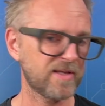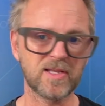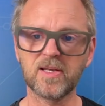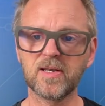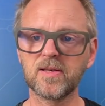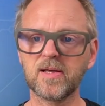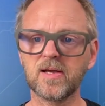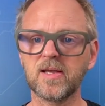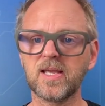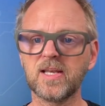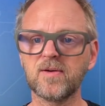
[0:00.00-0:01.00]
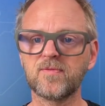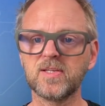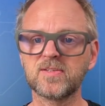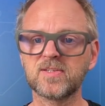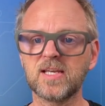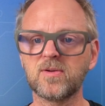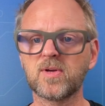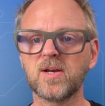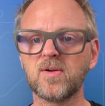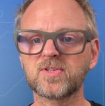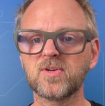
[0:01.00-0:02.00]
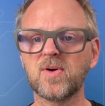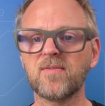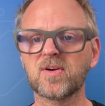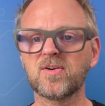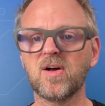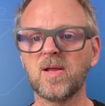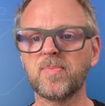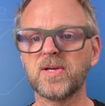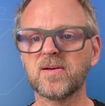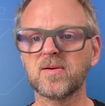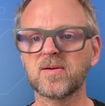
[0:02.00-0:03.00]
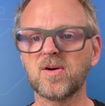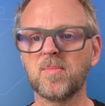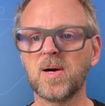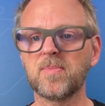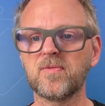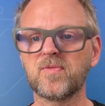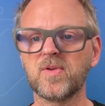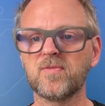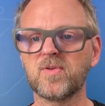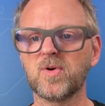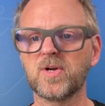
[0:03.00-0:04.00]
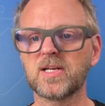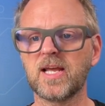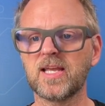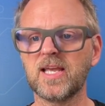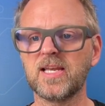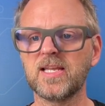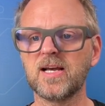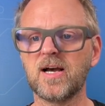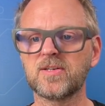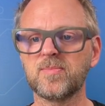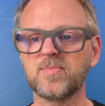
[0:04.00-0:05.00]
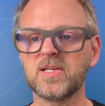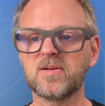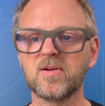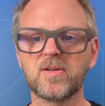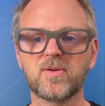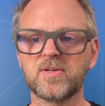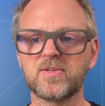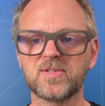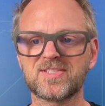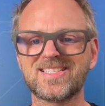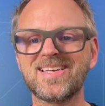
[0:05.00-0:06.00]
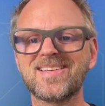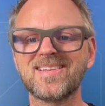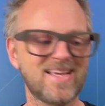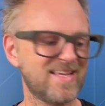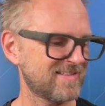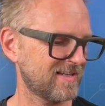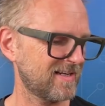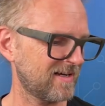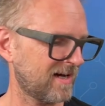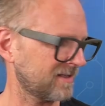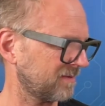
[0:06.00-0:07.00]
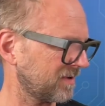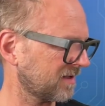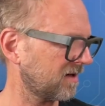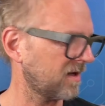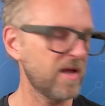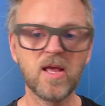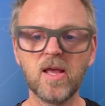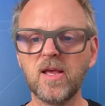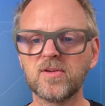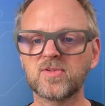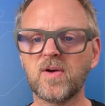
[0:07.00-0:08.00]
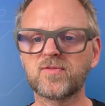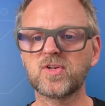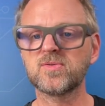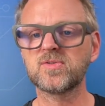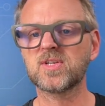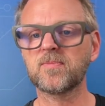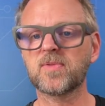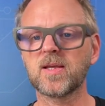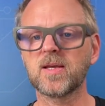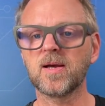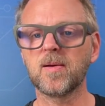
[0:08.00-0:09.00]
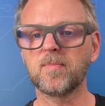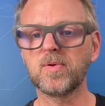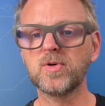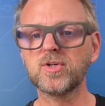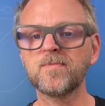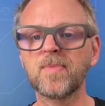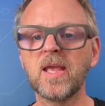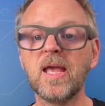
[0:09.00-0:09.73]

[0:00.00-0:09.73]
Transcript: in uh, any of these. And you can also have a color picker come up if you, if you want like any RGB color. You can just set it as an RGB color. So I've chosen something uh, bluish.